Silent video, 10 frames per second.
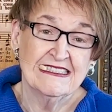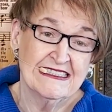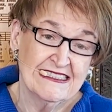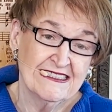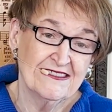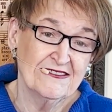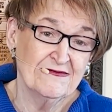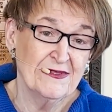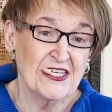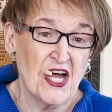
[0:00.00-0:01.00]
Oh,
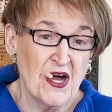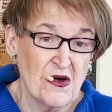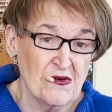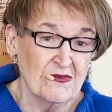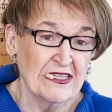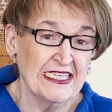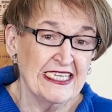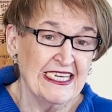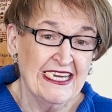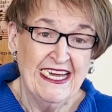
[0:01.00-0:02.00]
but
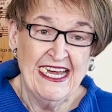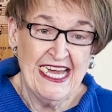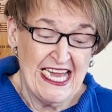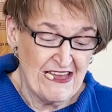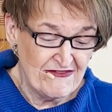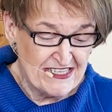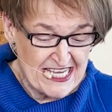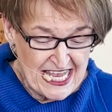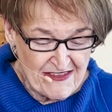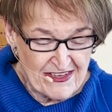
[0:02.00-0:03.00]
only if
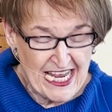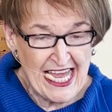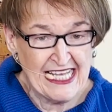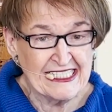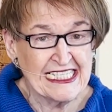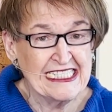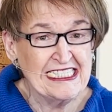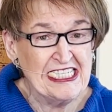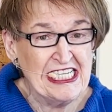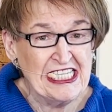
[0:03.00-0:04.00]
David had
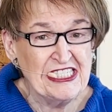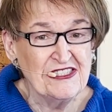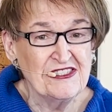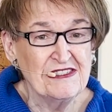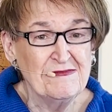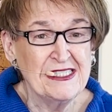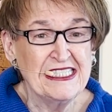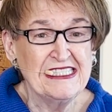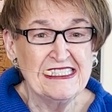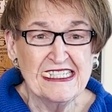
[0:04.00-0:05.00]
continued to be
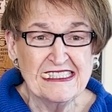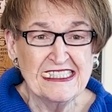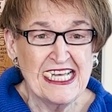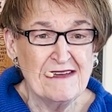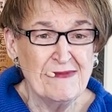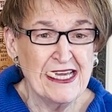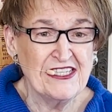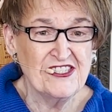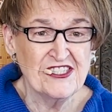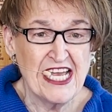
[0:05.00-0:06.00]
just that
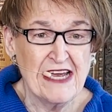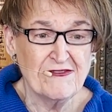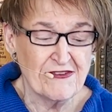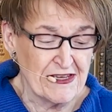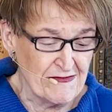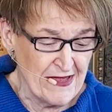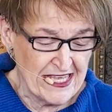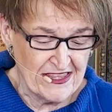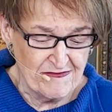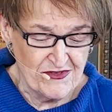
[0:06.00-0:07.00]
patient after he
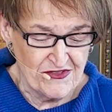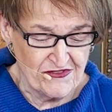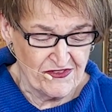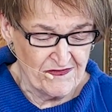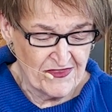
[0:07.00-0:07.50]
made the move.